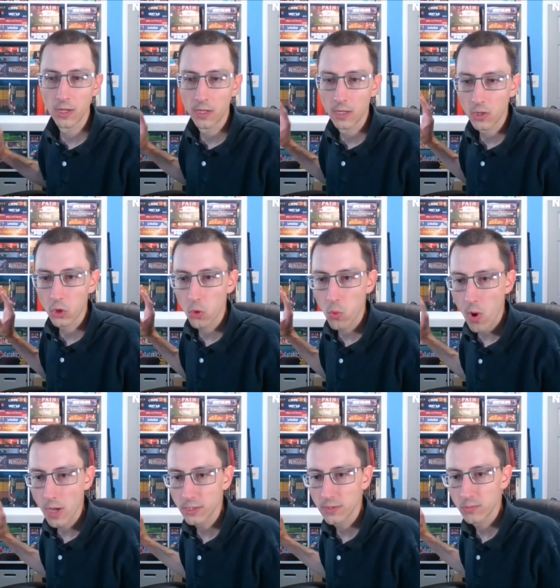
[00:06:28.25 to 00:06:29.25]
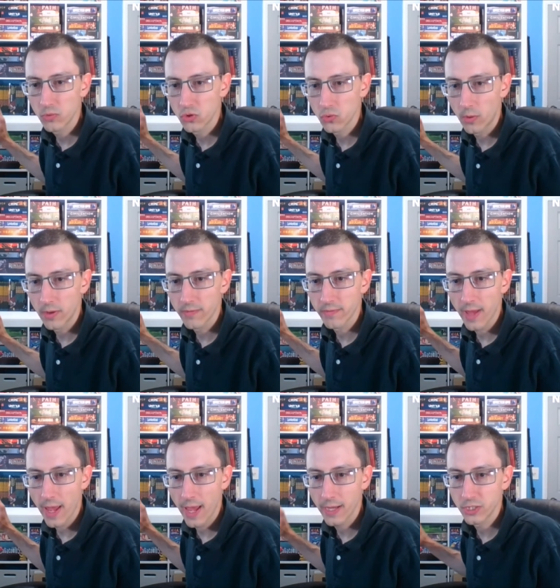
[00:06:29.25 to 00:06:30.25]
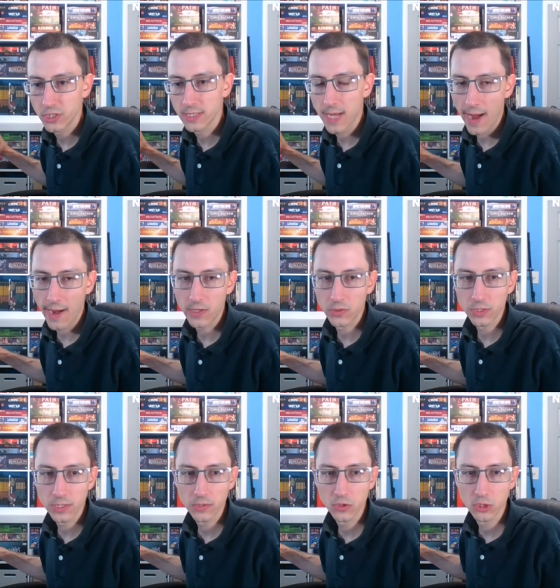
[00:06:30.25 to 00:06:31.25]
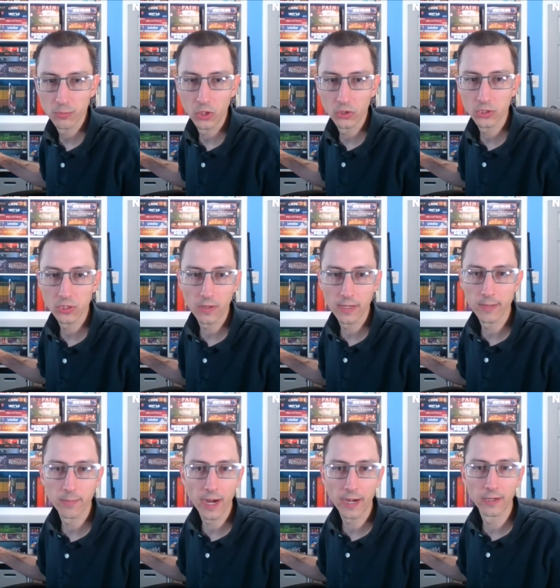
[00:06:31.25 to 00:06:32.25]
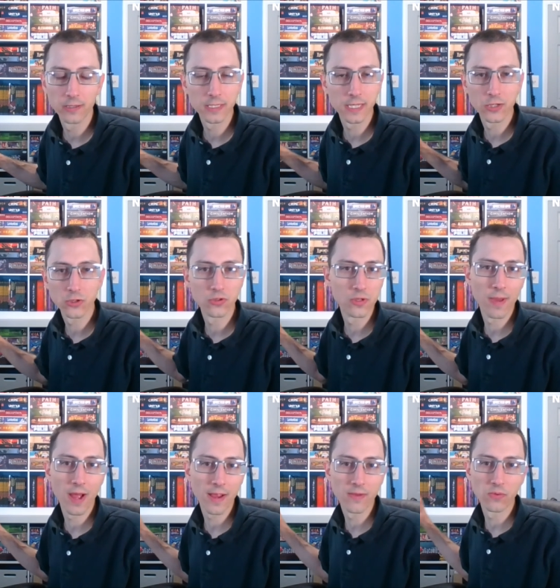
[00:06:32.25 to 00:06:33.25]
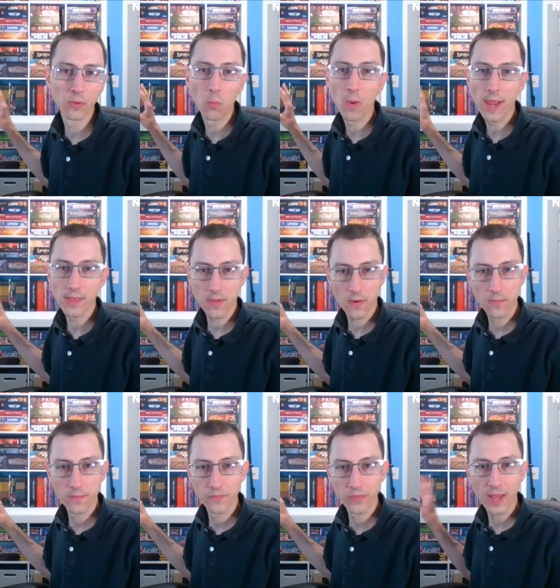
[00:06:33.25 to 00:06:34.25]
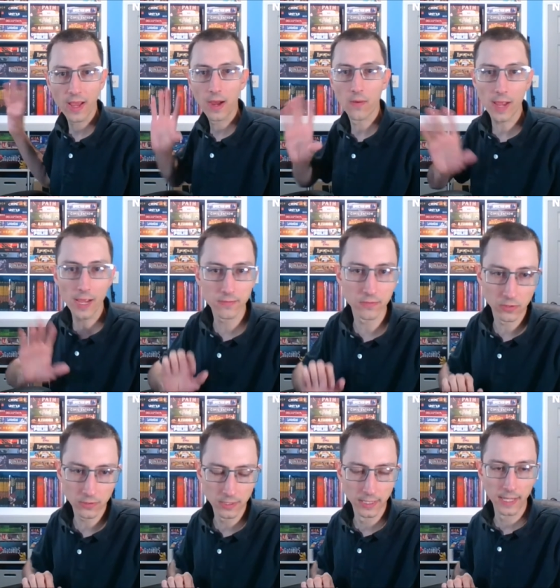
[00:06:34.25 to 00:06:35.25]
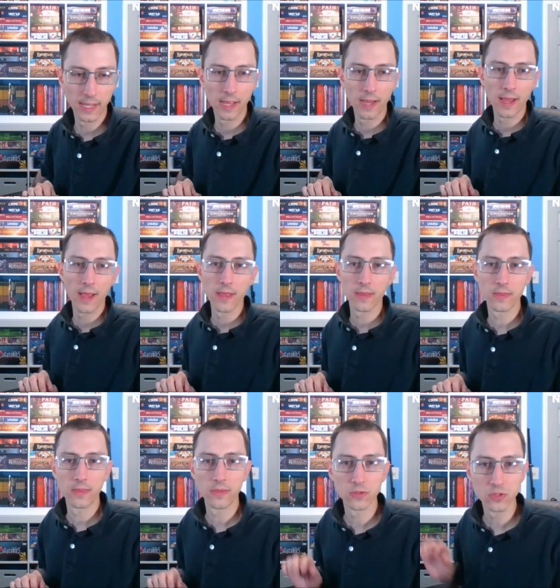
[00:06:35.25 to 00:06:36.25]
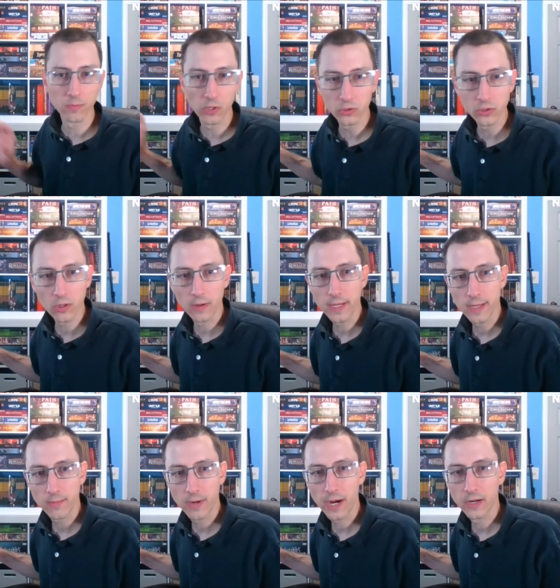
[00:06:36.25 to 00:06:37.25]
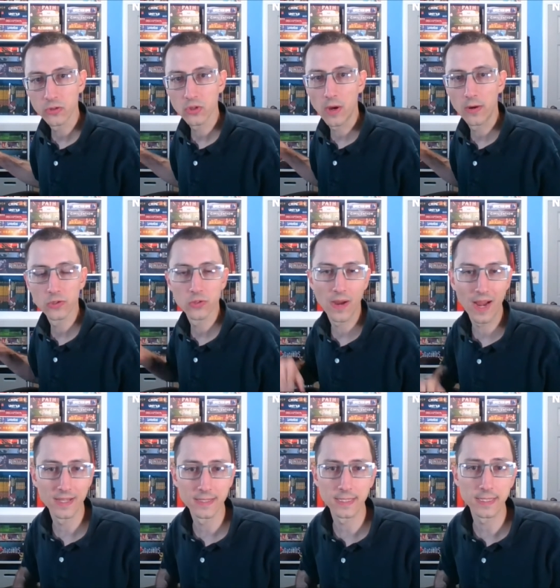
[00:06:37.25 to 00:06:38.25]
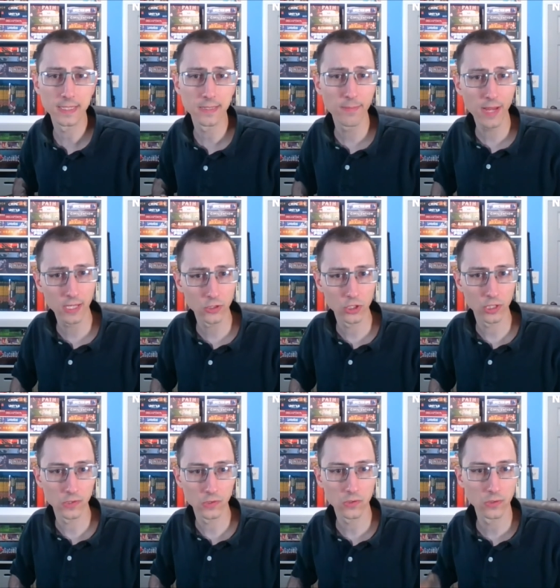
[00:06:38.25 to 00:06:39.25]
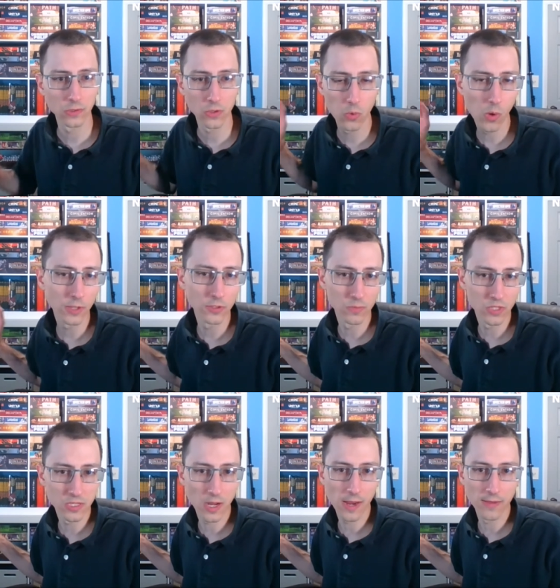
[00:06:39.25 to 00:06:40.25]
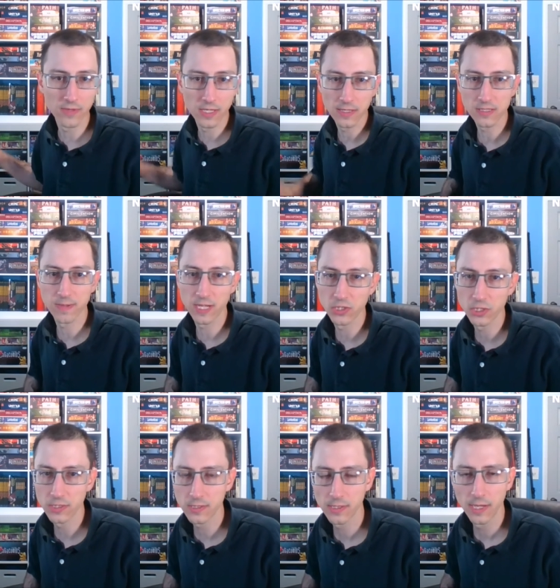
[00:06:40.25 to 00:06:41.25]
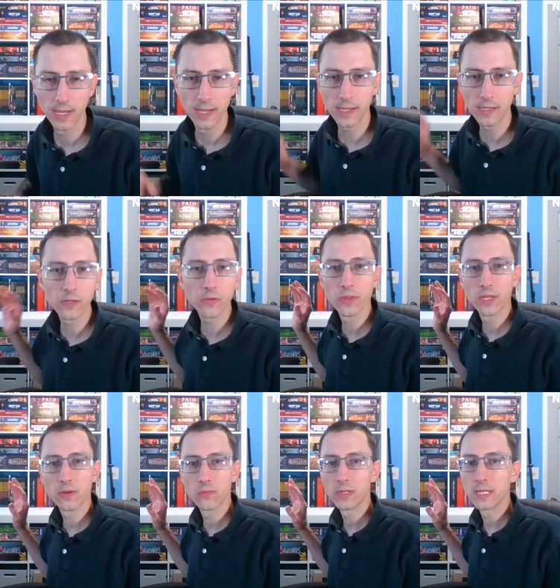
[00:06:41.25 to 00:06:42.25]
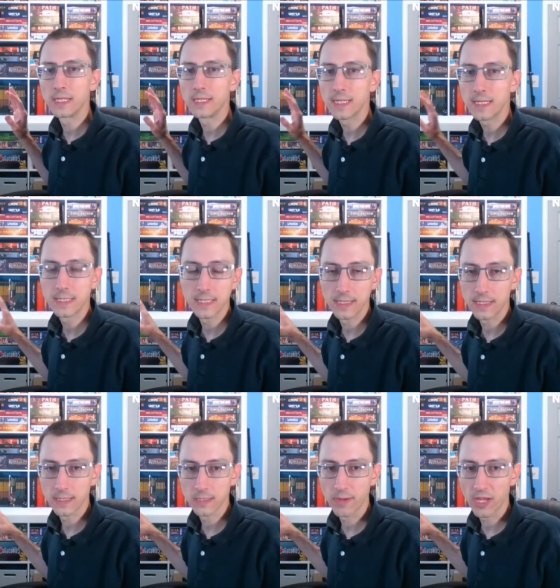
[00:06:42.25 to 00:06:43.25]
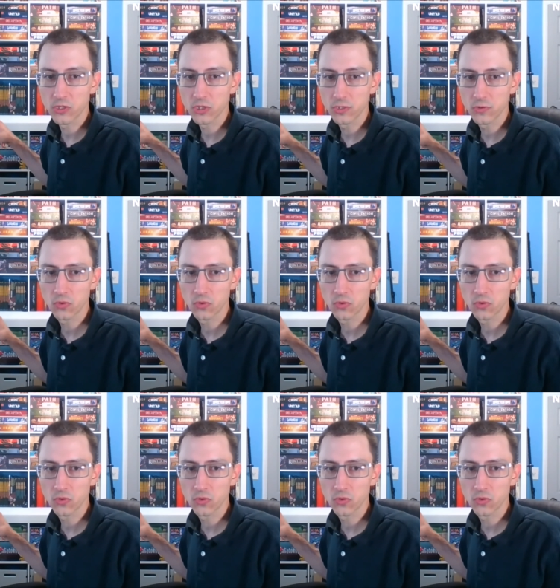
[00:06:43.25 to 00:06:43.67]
Quantum sort of edges out Small Star Empires in just about every way, though. However, Small Star Empires also has expansions. Quantum does not have any expansions, and I don't think it really needs any expansions.